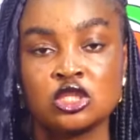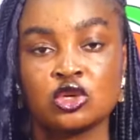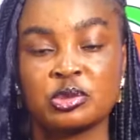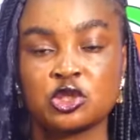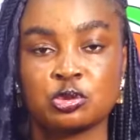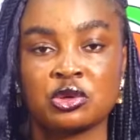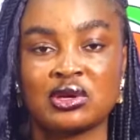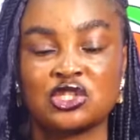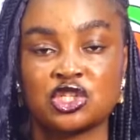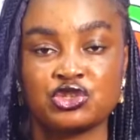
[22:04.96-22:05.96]
So better
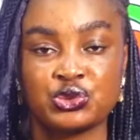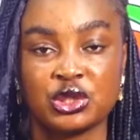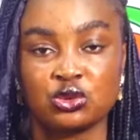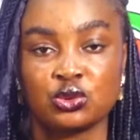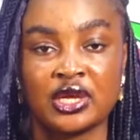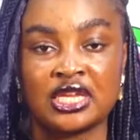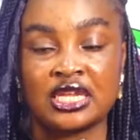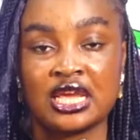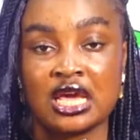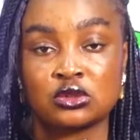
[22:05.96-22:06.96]
power gent trainer a
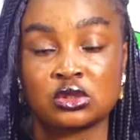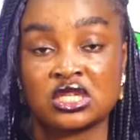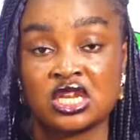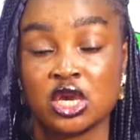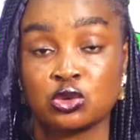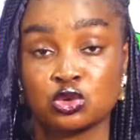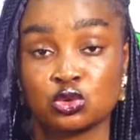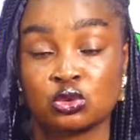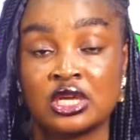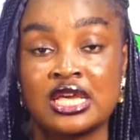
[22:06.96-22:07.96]
day at or send a
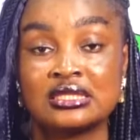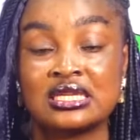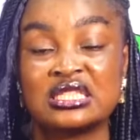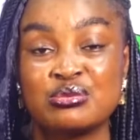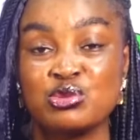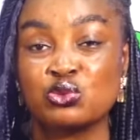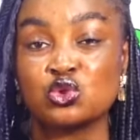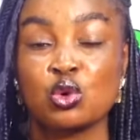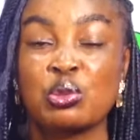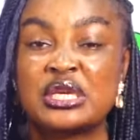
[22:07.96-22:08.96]
coso. That's a
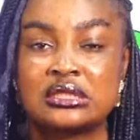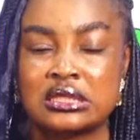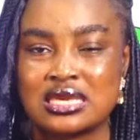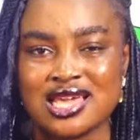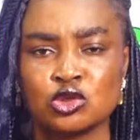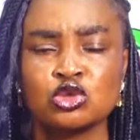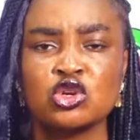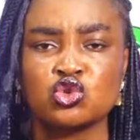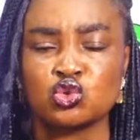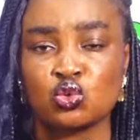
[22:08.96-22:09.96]
bimuso Oboy Siki. I saw
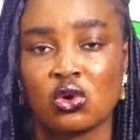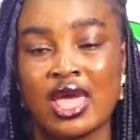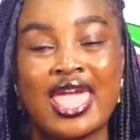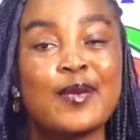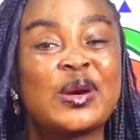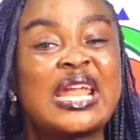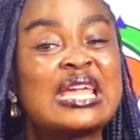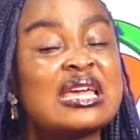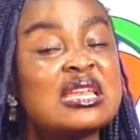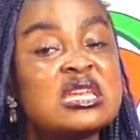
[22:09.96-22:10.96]
the so a
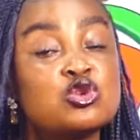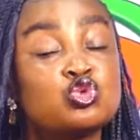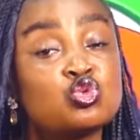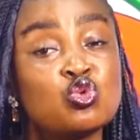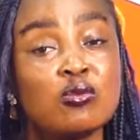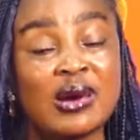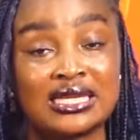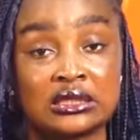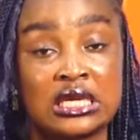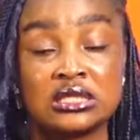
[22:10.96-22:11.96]
manaya need too
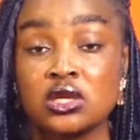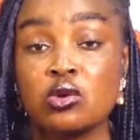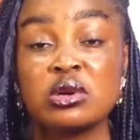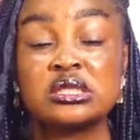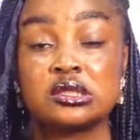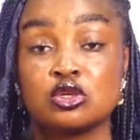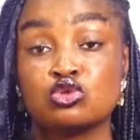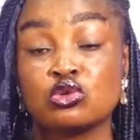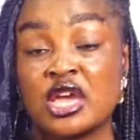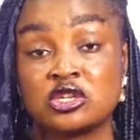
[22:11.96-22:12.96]
much. So your Oboy Siki
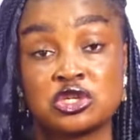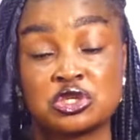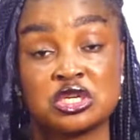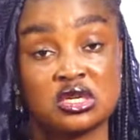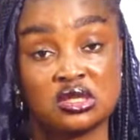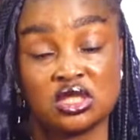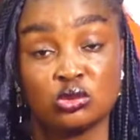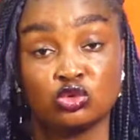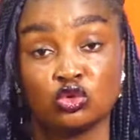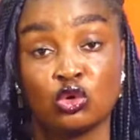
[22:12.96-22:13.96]
so a treasure name
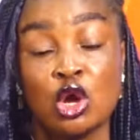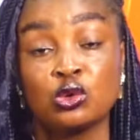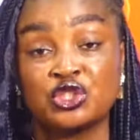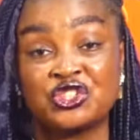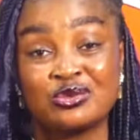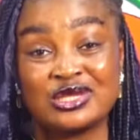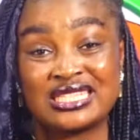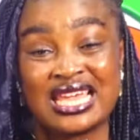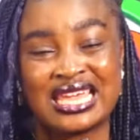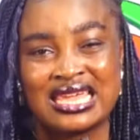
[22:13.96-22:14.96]
semuno, which you must
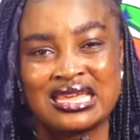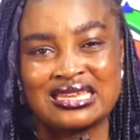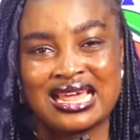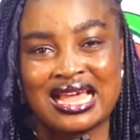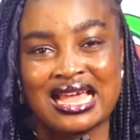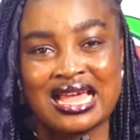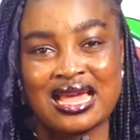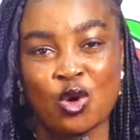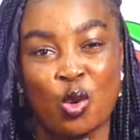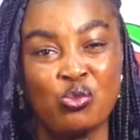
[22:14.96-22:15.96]
say
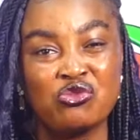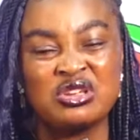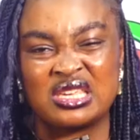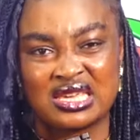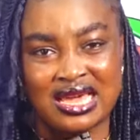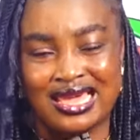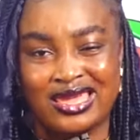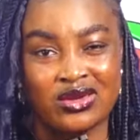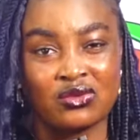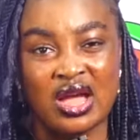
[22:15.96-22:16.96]
na or moon here
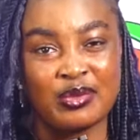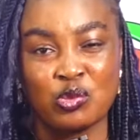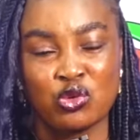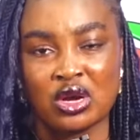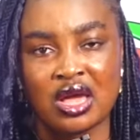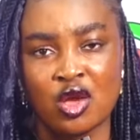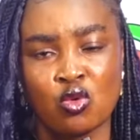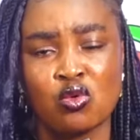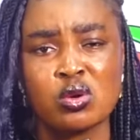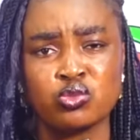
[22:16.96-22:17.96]
a Kwame Boga a
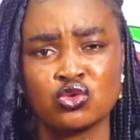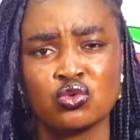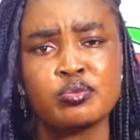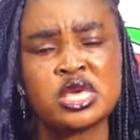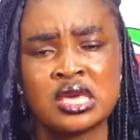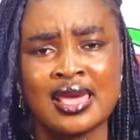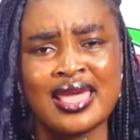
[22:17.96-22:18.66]
wimpono be